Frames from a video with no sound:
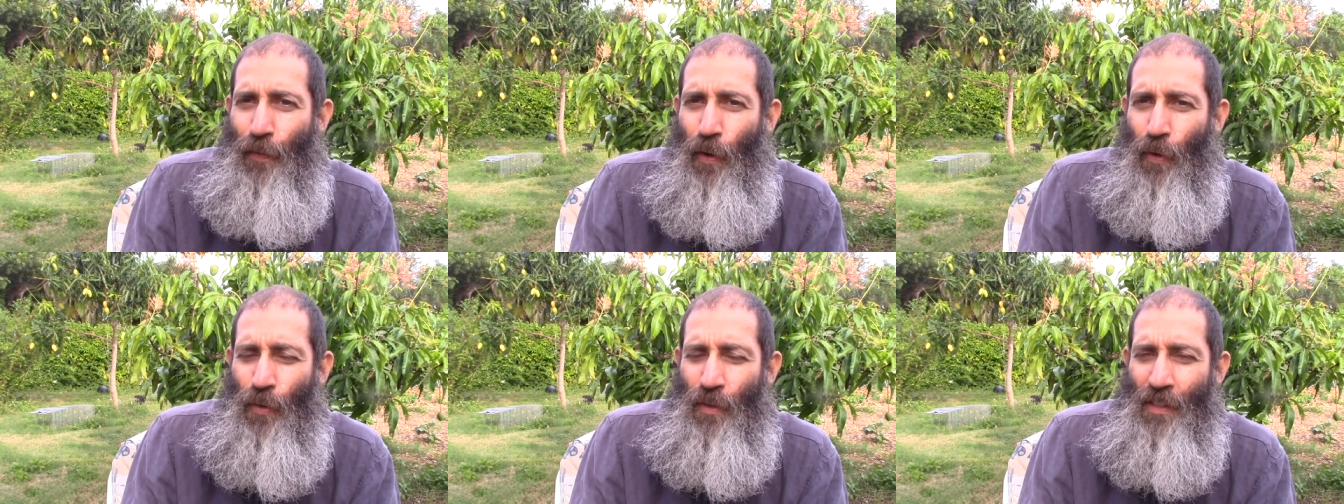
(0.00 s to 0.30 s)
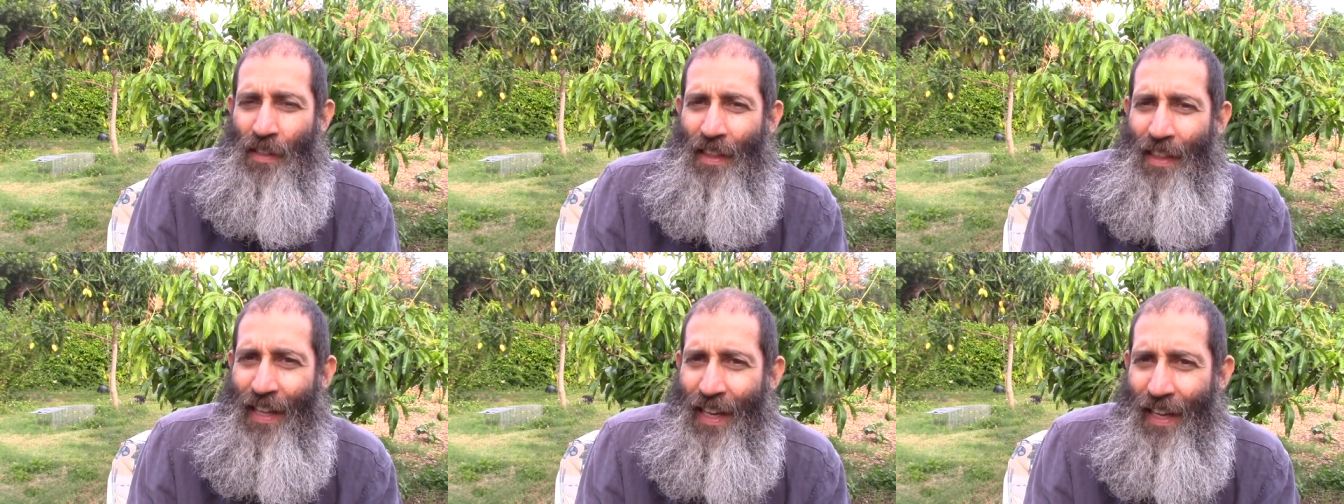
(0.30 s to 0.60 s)

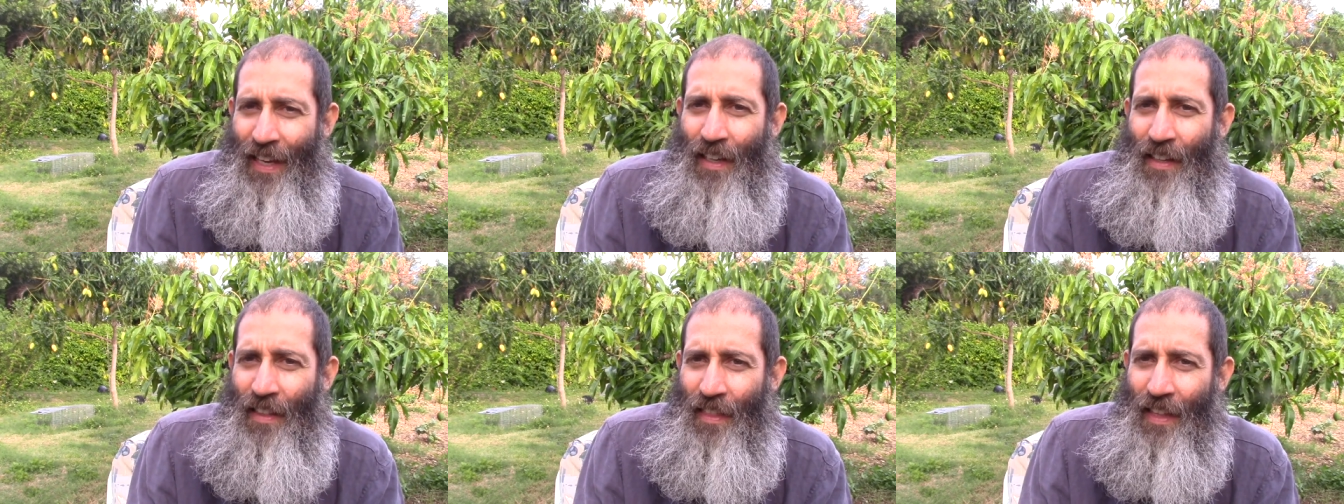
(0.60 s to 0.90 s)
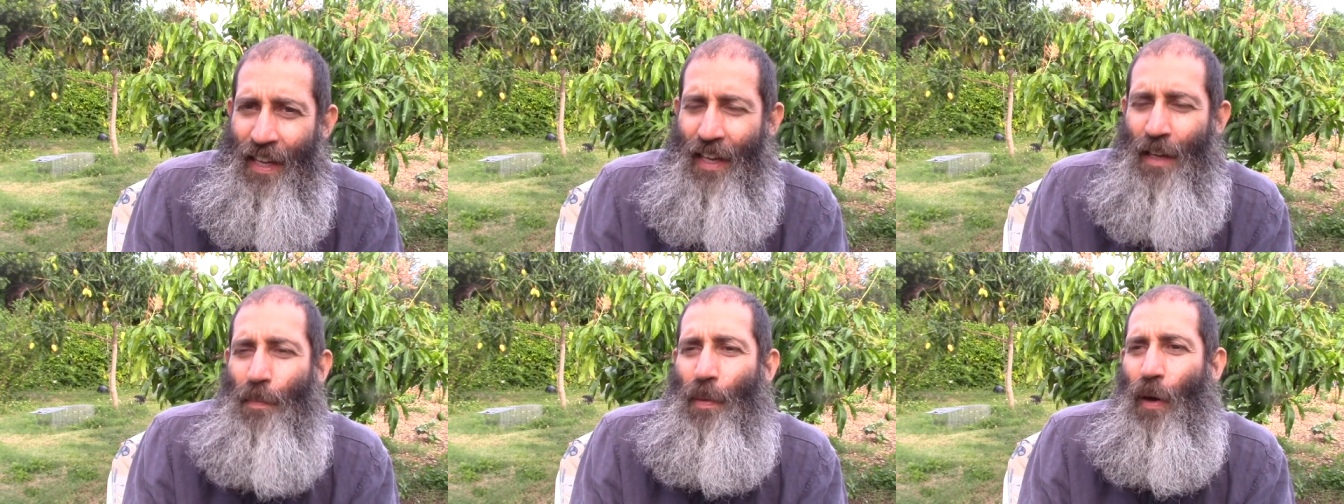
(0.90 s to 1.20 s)
folks. Think,
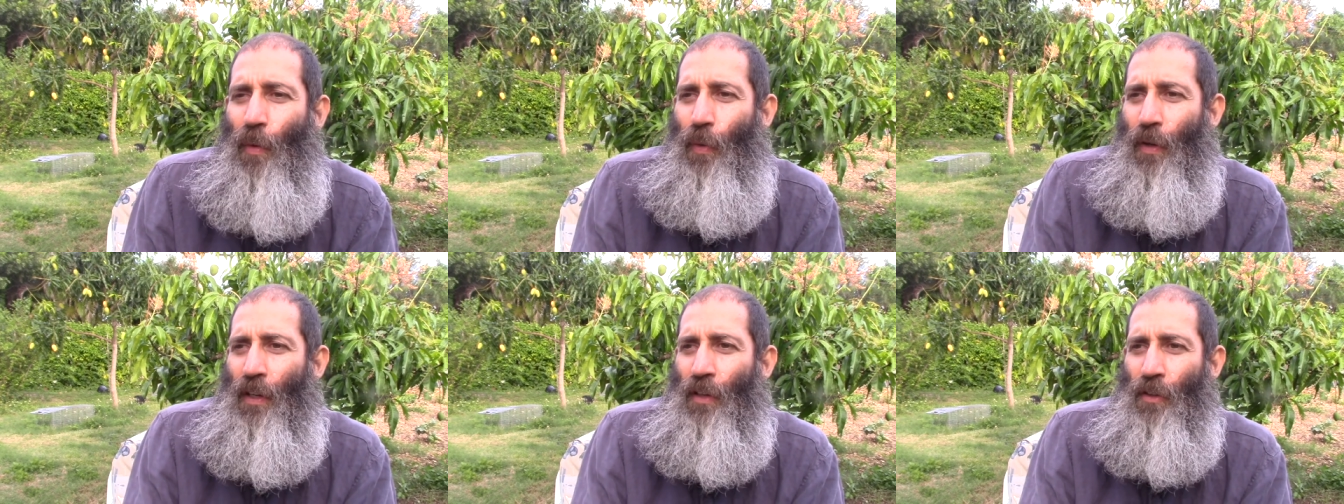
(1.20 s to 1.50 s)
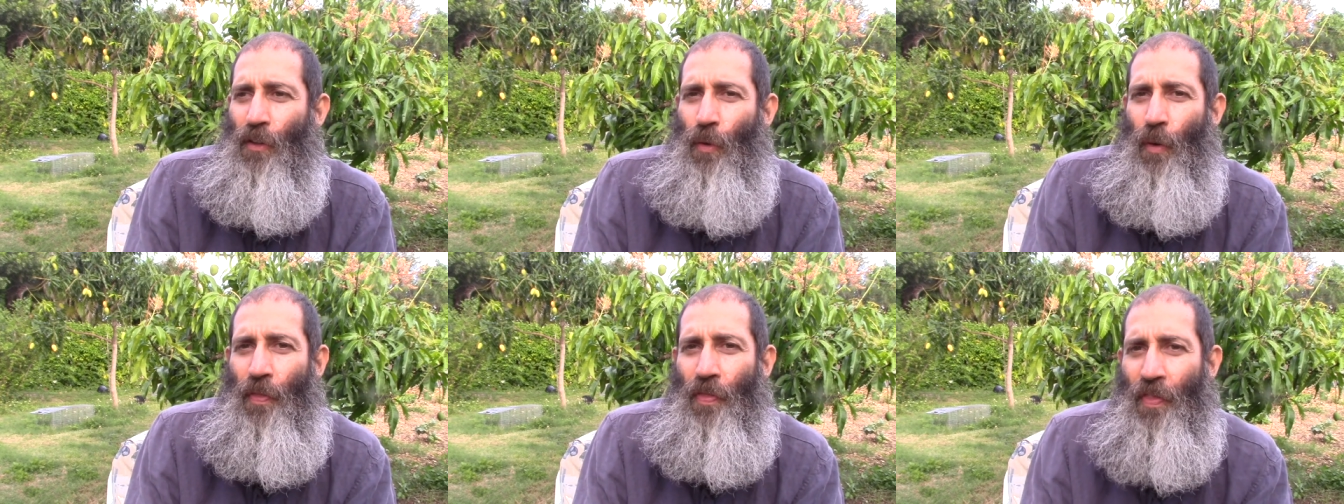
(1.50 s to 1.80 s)
think about what you're
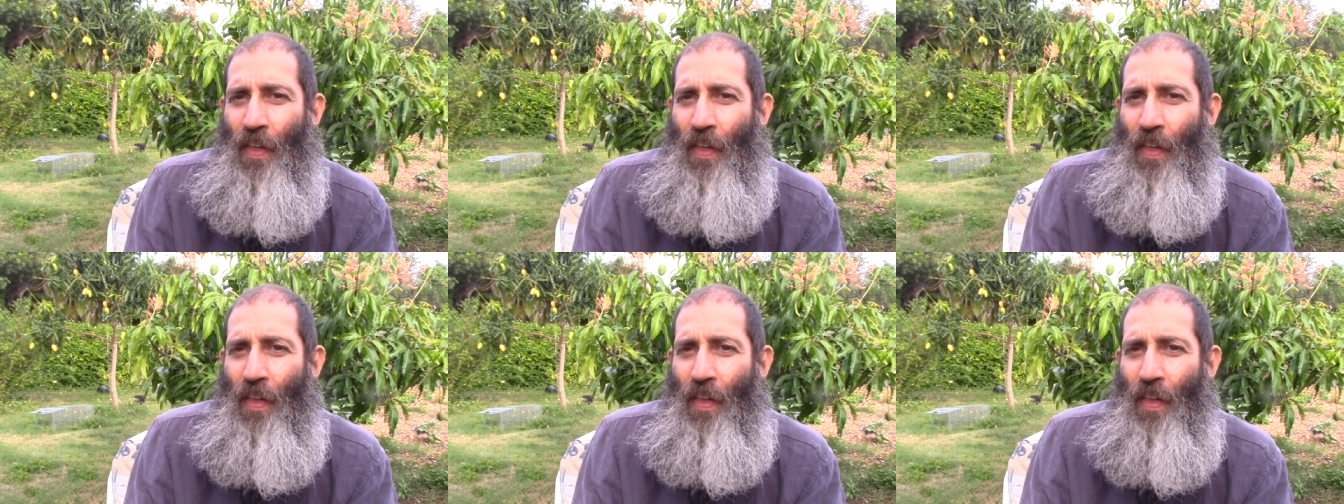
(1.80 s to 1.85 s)
doing.